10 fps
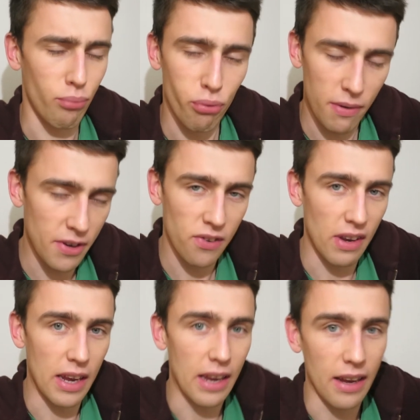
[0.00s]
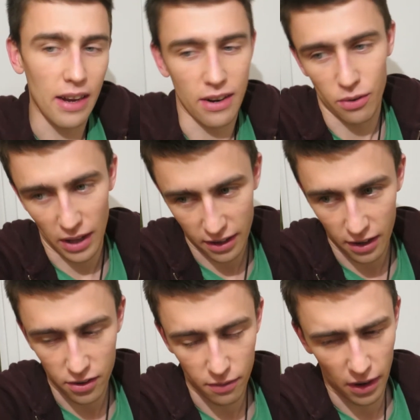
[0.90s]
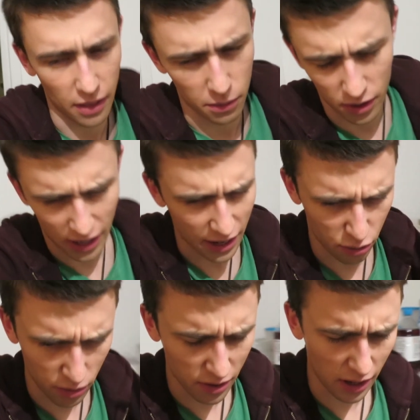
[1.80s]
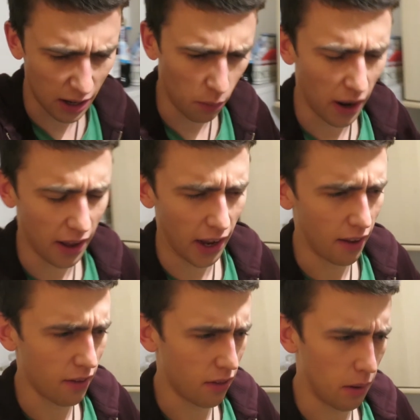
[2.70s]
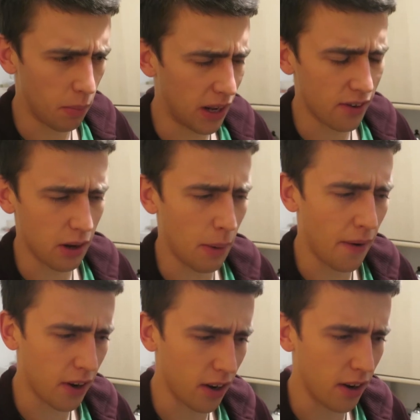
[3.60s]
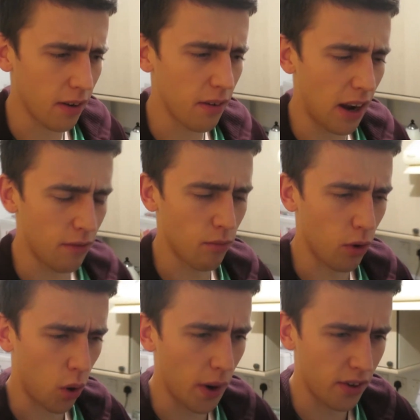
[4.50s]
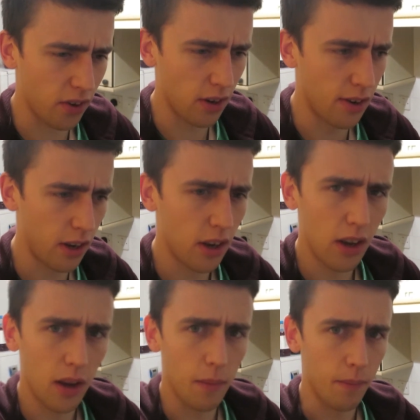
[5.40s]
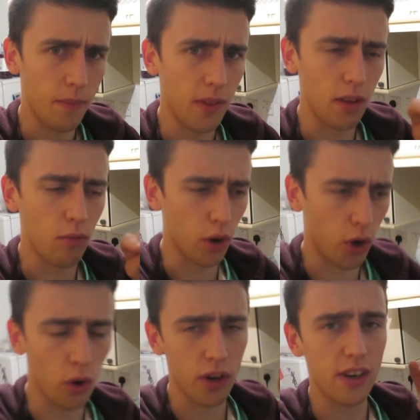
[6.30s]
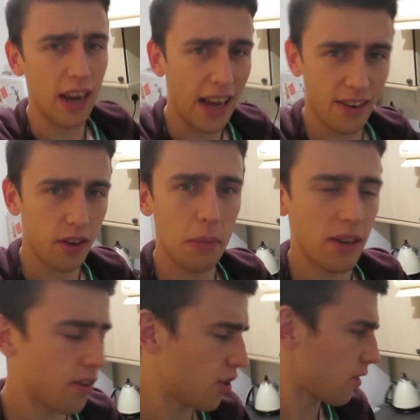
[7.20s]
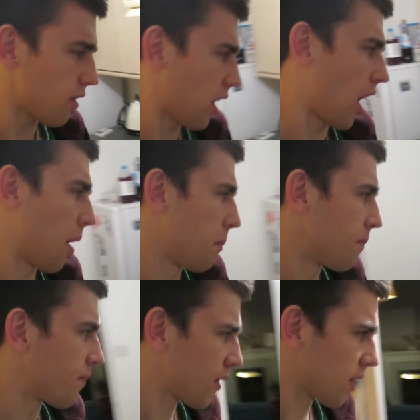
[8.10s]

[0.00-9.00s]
privacy and all that kind of stuff? Like, there was a case recently where the police in America requested recorded Alexa messages um,